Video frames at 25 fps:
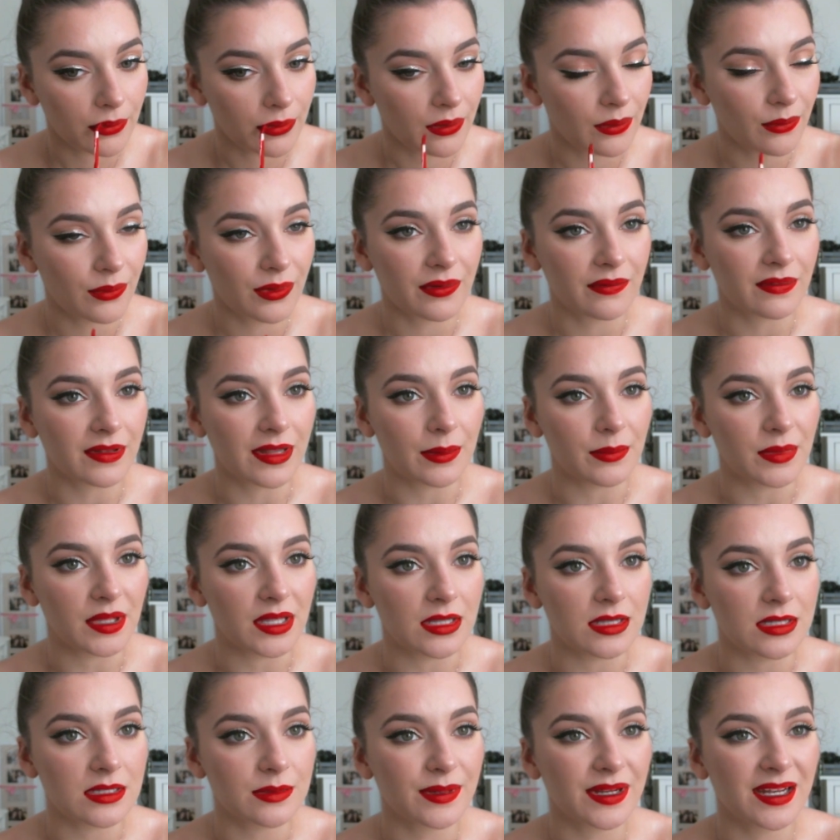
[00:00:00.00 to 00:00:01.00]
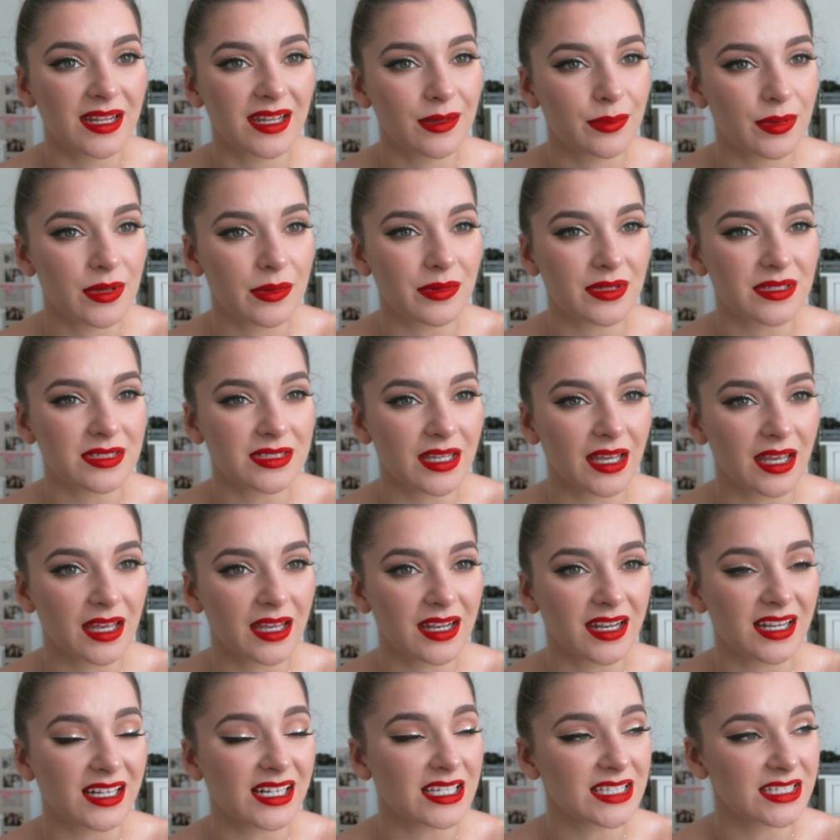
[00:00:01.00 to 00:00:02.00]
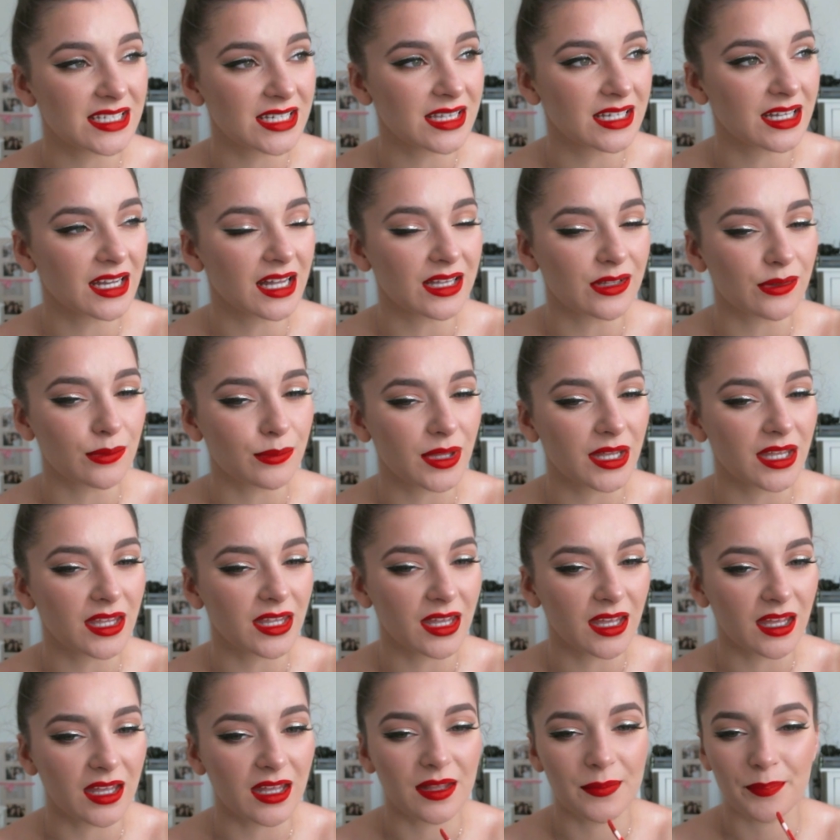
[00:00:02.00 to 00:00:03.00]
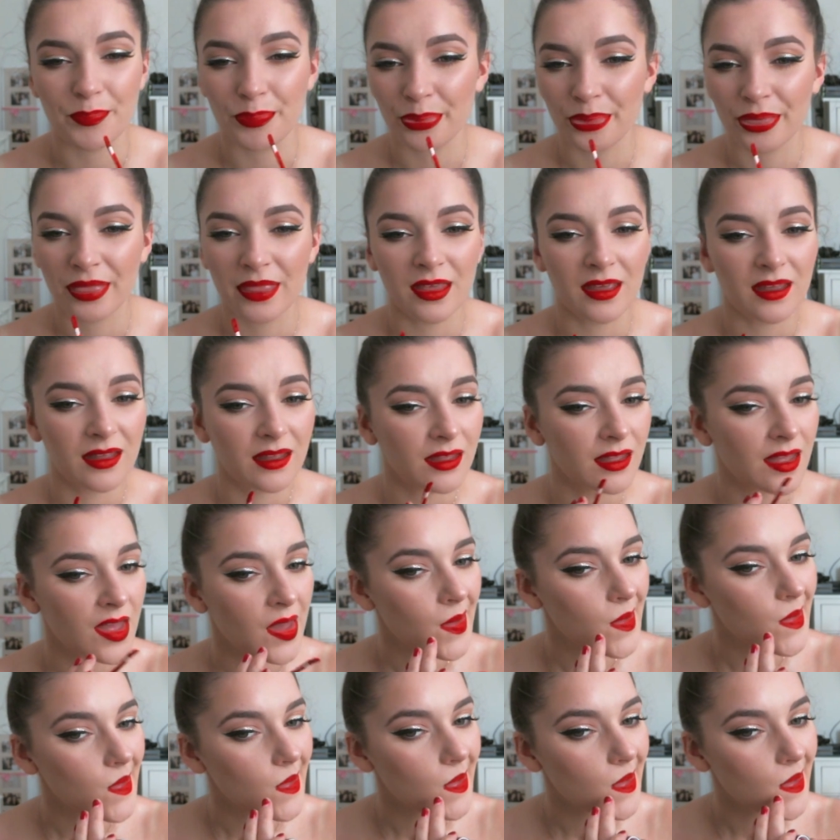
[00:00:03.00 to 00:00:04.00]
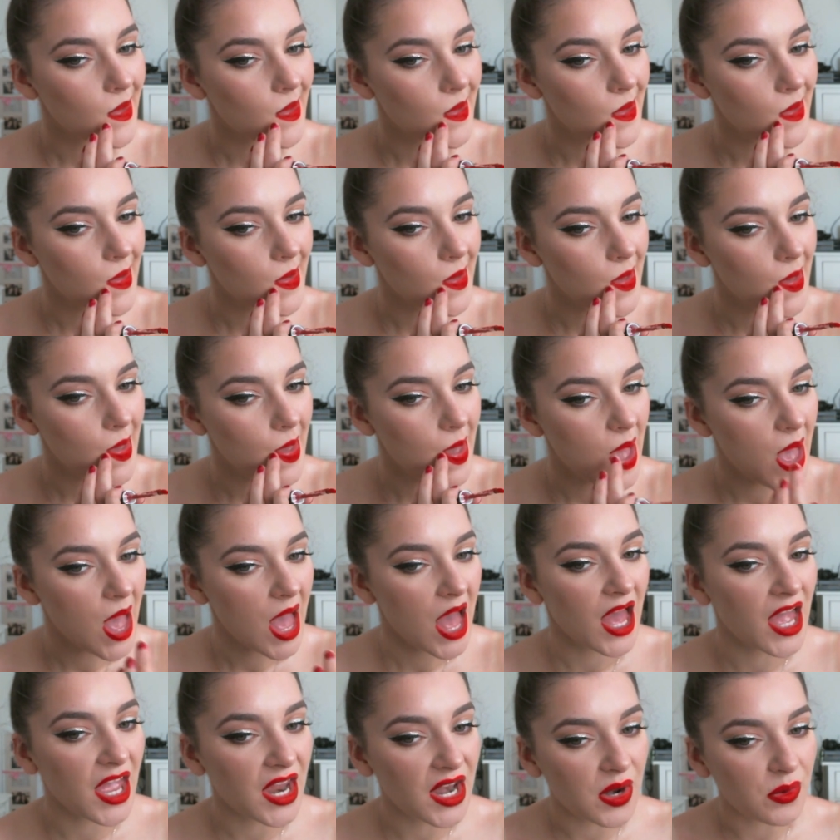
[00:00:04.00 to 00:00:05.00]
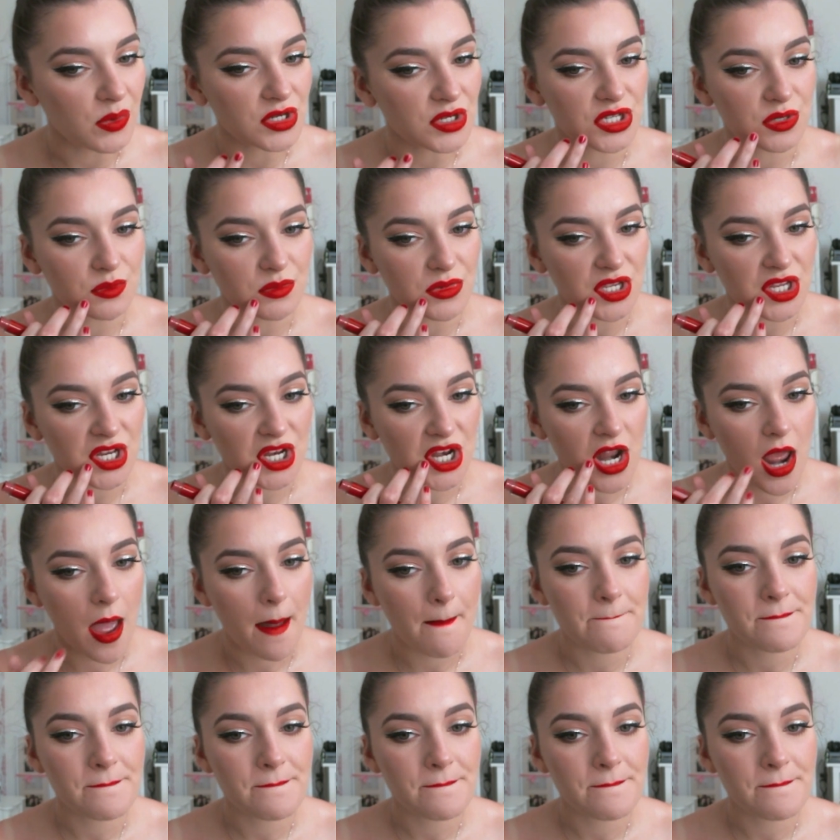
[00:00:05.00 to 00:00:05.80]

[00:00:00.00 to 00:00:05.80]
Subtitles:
Whatever that means, but I hear people say it and I see the color, I'm like, yeah, I know what you mean.